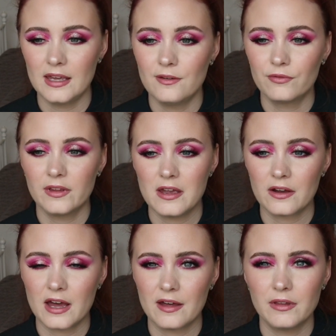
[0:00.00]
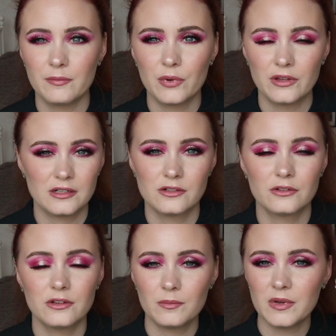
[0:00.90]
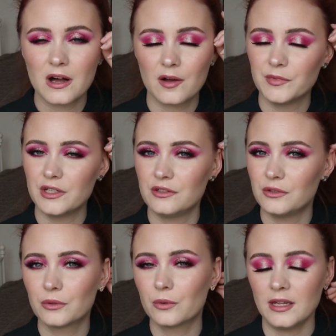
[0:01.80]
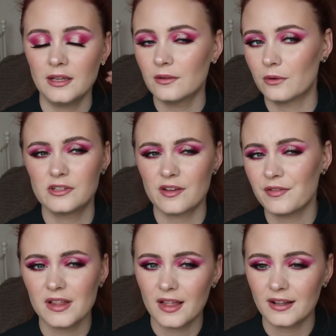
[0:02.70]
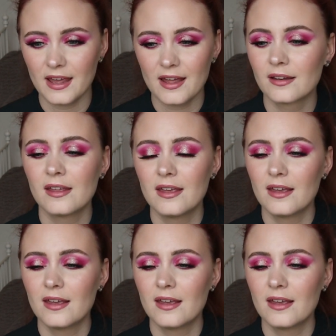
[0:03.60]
if the young have the potential to become the new queen or something like that.